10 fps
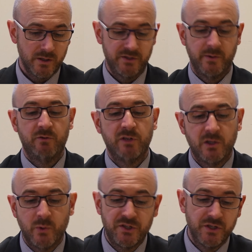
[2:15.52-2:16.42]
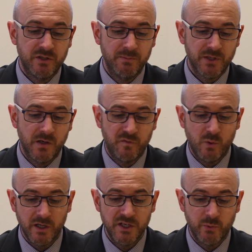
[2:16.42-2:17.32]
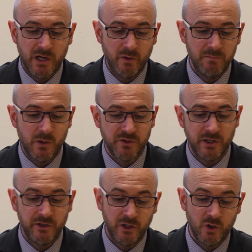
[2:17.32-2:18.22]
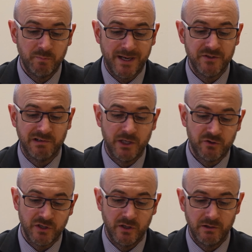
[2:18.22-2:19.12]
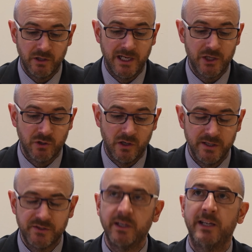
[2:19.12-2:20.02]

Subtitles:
So he'd read the question to himself, what goes where when molten ionic compounds are electrolyzed?